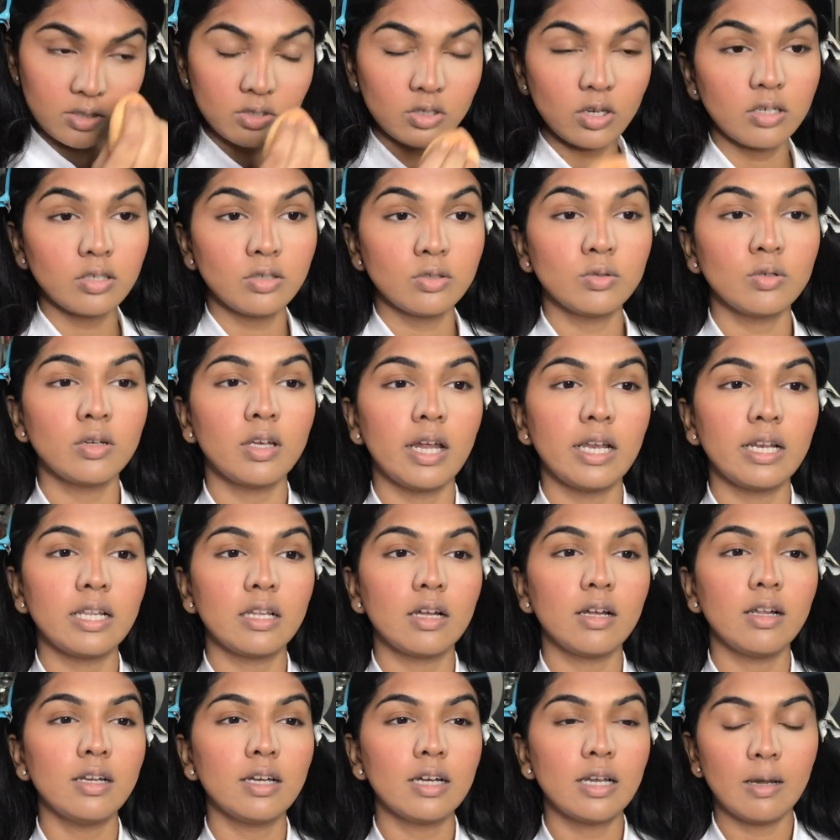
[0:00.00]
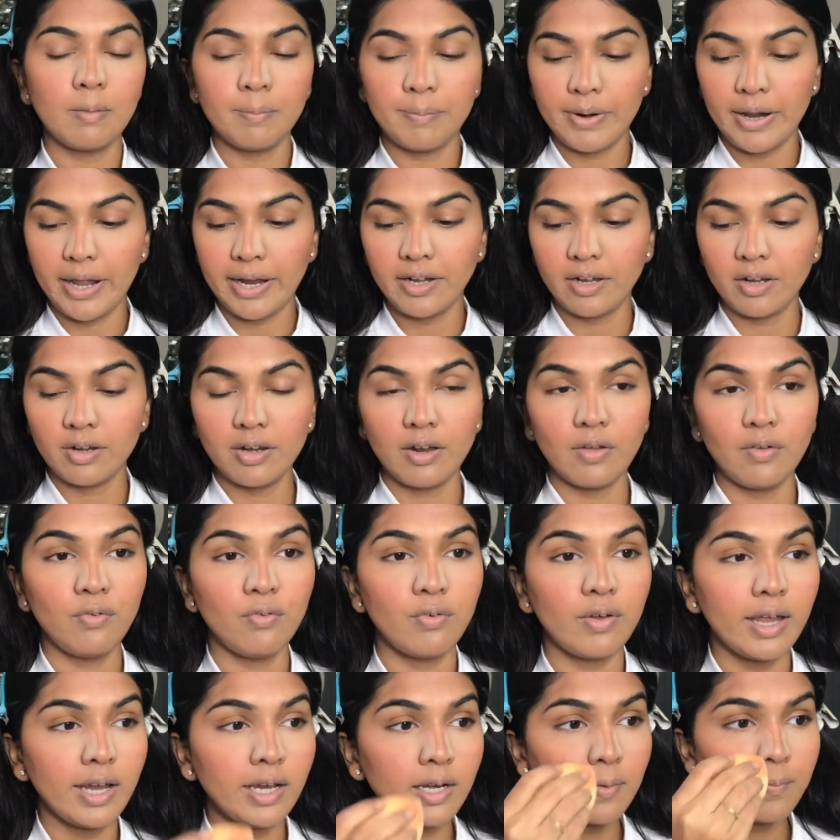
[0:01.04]
just to get a little brightened
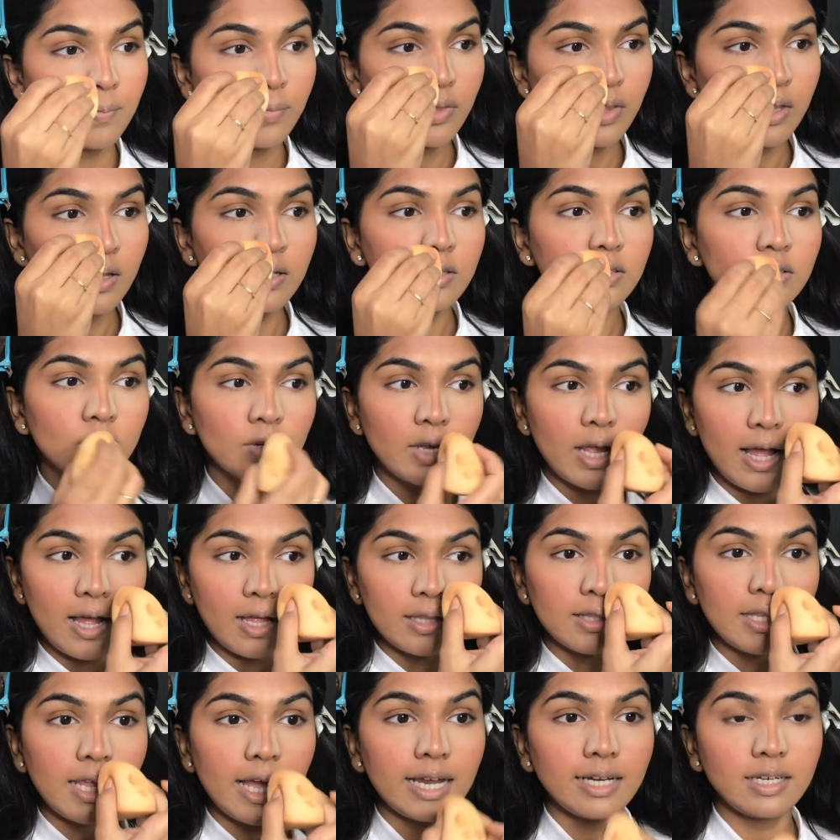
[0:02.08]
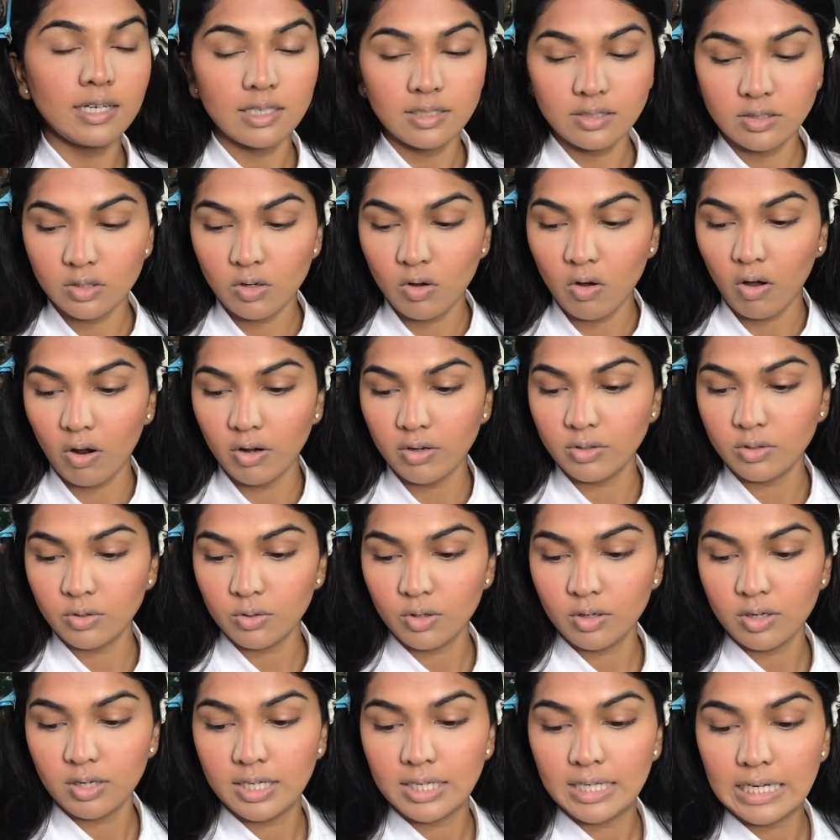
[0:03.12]
effect so yeah that is the
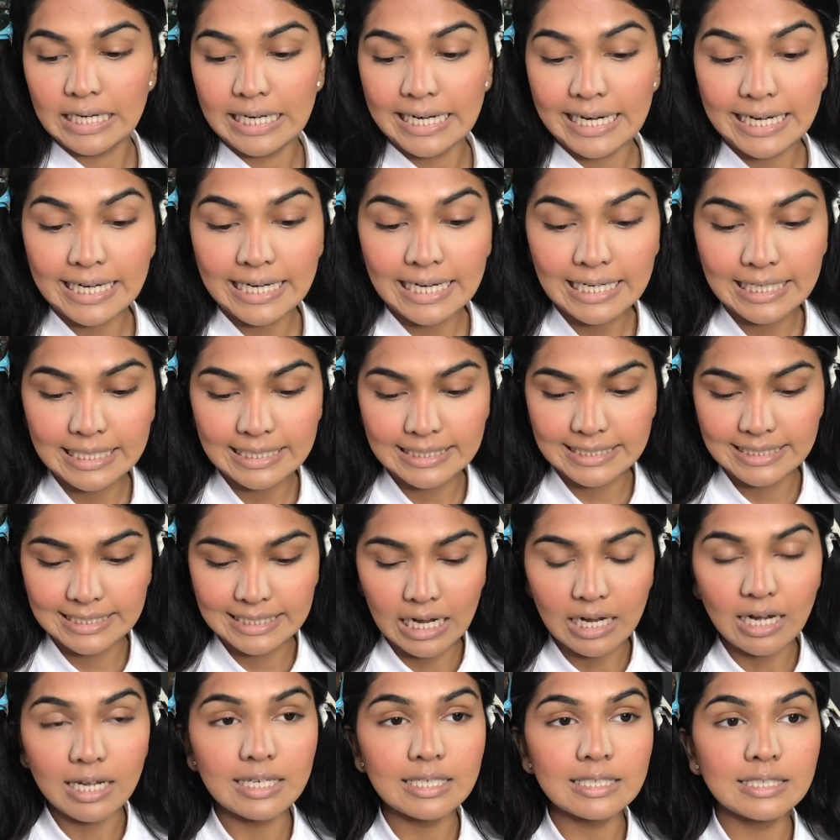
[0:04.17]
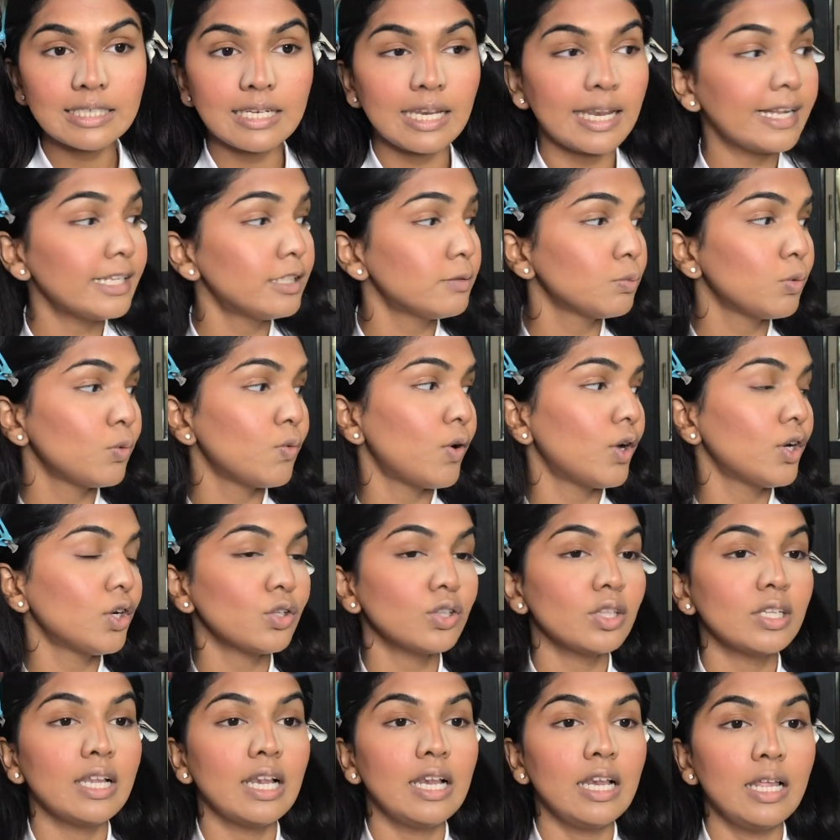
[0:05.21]
contouring done let's move on
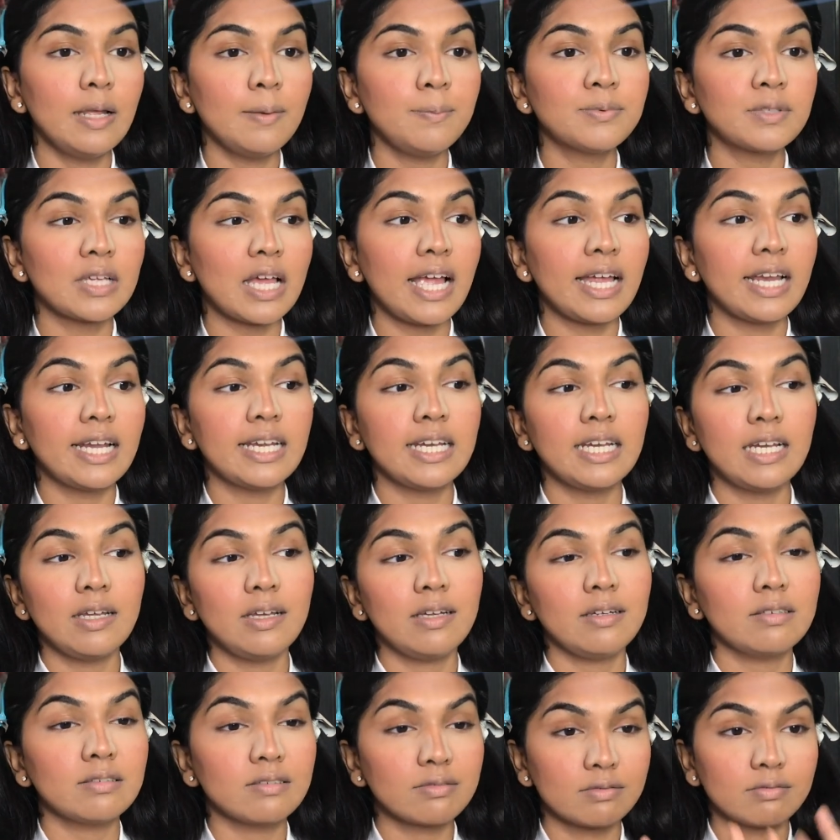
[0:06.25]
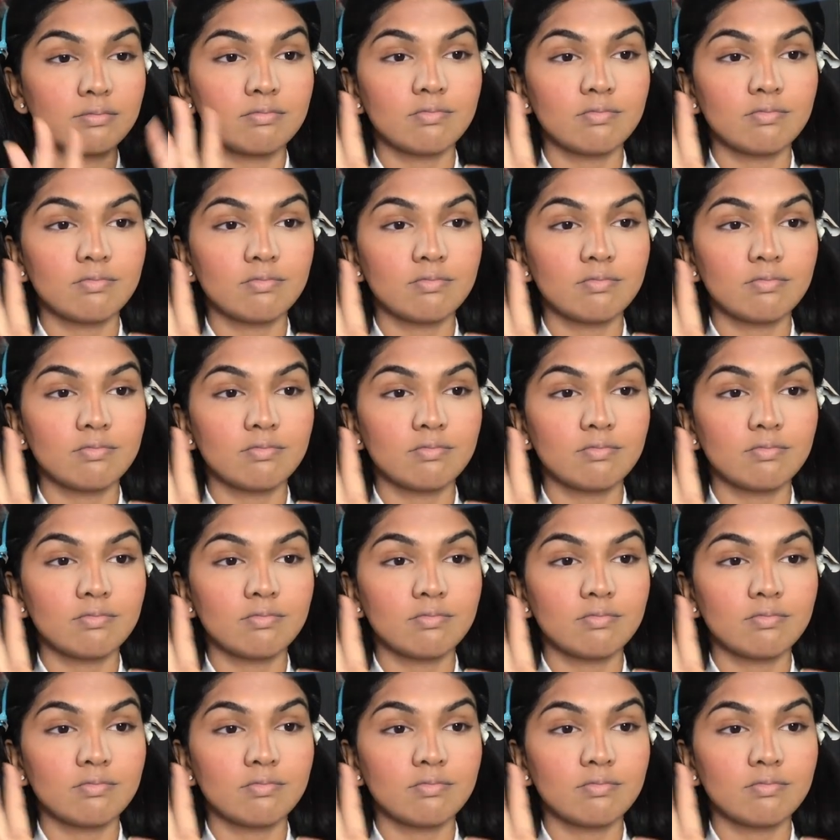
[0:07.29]
to the lips i really